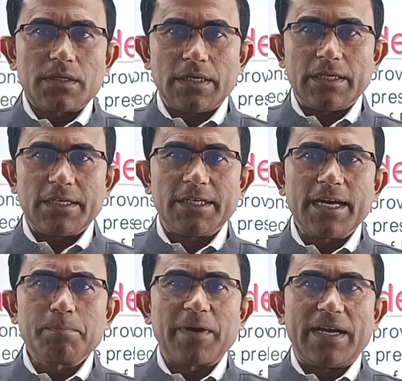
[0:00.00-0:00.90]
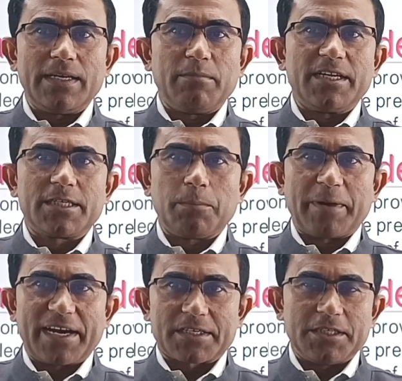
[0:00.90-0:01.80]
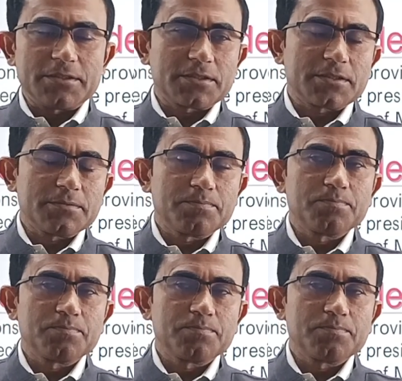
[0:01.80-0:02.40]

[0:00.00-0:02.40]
In Indian parliamentary practice,